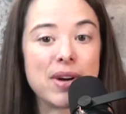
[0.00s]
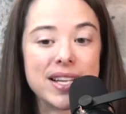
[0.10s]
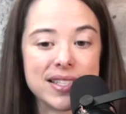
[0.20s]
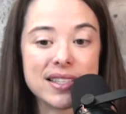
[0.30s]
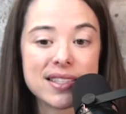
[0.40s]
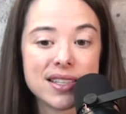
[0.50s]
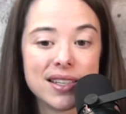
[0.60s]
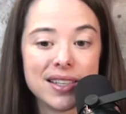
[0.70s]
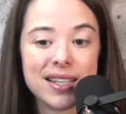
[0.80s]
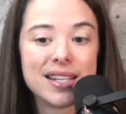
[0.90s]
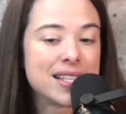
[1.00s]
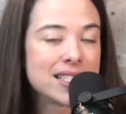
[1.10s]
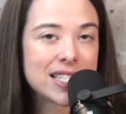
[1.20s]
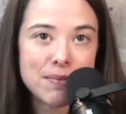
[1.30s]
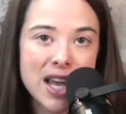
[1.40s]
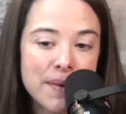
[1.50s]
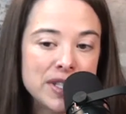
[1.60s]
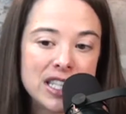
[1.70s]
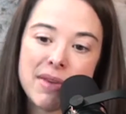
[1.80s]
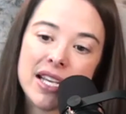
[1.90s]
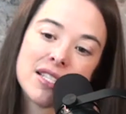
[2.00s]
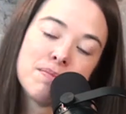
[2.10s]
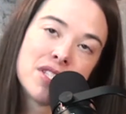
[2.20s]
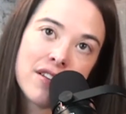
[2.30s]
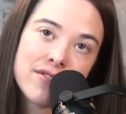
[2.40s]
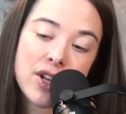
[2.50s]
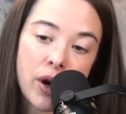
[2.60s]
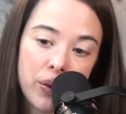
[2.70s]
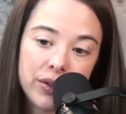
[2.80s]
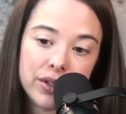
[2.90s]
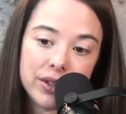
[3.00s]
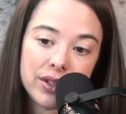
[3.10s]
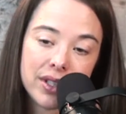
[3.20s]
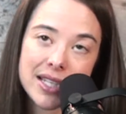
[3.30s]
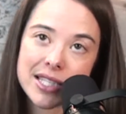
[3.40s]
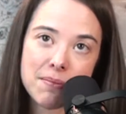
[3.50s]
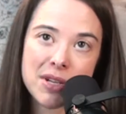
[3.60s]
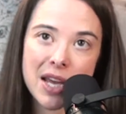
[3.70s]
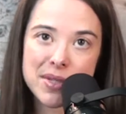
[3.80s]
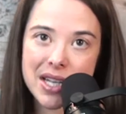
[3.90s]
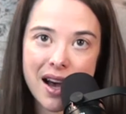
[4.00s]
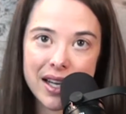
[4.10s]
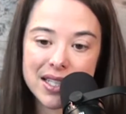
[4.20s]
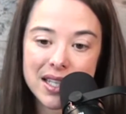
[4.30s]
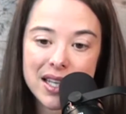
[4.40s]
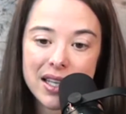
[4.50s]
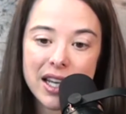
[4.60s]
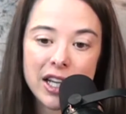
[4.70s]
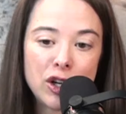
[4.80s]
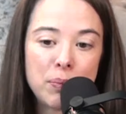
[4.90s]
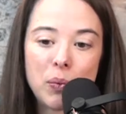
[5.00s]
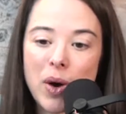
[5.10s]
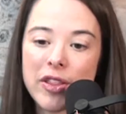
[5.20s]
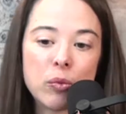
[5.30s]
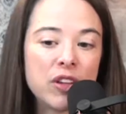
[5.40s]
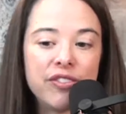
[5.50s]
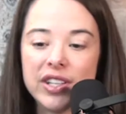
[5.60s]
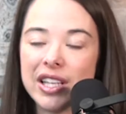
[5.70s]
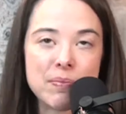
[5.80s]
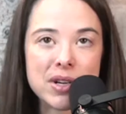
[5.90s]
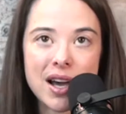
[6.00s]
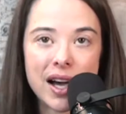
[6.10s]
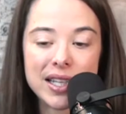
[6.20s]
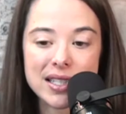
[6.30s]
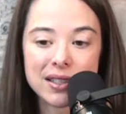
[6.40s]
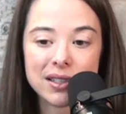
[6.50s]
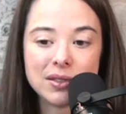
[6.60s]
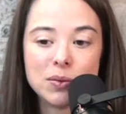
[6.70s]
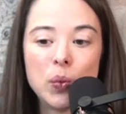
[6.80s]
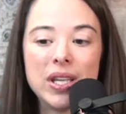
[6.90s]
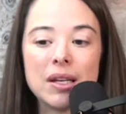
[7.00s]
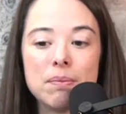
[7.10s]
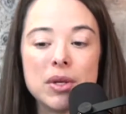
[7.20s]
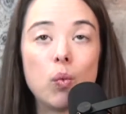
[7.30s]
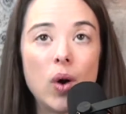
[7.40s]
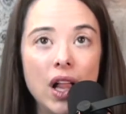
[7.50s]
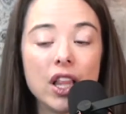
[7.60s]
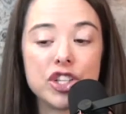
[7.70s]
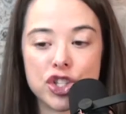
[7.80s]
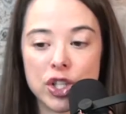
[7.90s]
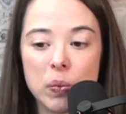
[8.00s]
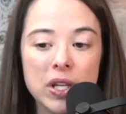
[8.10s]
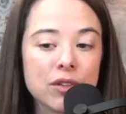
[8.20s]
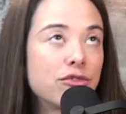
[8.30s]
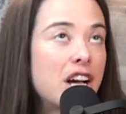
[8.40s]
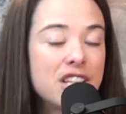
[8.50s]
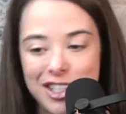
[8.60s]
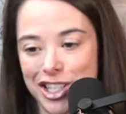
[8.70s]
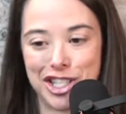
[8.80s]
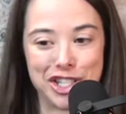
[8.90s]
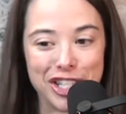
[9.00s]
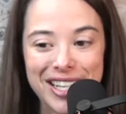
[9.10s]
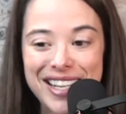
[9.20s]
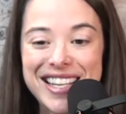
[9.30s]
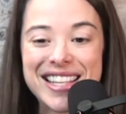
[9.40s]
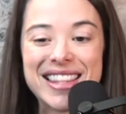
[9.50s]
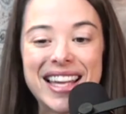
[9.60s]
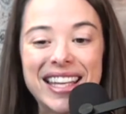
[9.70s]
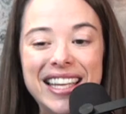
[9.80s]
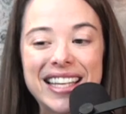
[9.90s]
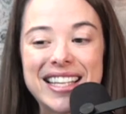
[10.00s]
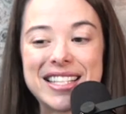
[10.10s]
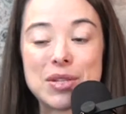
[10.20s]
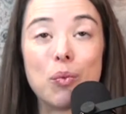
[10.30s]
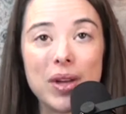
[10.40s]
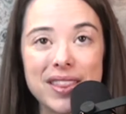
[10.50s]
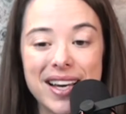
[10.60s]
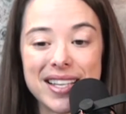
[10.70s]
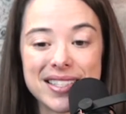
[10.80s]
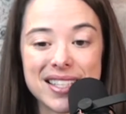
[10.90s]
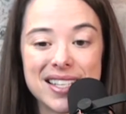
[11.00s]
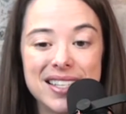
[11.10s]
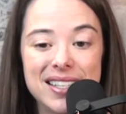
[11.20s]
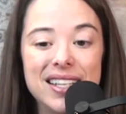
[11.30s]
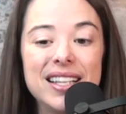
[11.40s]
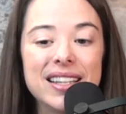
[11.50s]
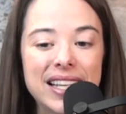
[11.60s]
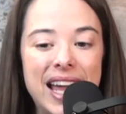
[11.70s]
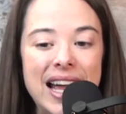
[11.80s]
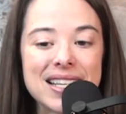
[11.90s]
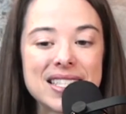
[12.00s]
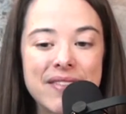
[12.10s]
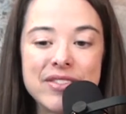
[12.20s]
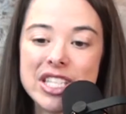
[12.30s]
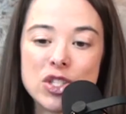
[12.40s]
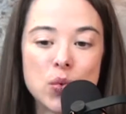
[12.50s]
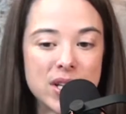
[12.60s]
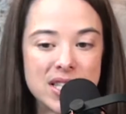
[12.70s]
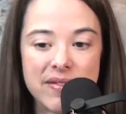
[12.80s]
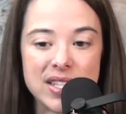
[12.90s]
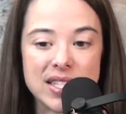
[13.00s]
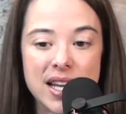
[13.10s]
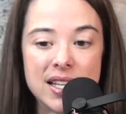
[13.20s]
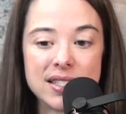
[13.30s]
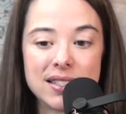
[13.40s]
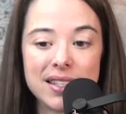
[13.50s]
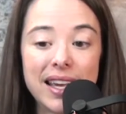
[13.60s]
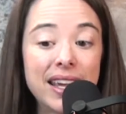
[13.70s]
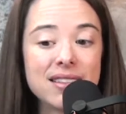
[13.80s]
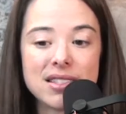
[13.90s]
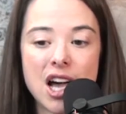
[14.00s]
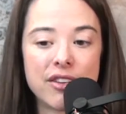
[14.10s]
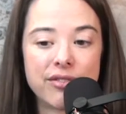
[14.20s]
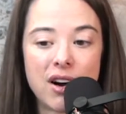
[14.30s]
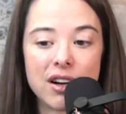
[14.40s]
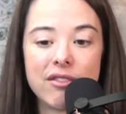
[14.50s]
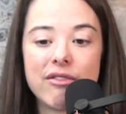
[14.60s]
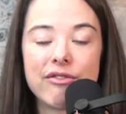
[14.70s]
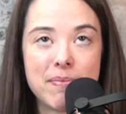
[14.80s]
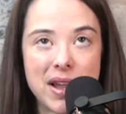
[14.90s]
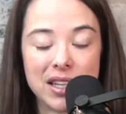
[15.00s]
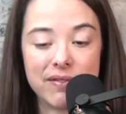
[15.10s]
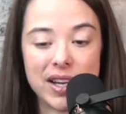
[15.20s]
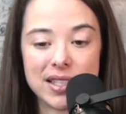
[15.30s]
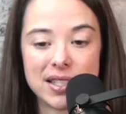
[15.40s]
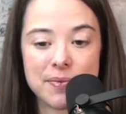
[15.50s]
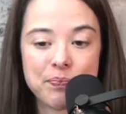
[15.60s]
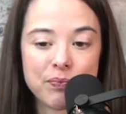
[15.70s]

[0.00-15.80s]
presence. Sometimes he makes himself known and sometimes not, but whether we feel him or not, we can be well assured, we can rest assured that he is with us. Like Acts 17:27 says, he is not far from any of us.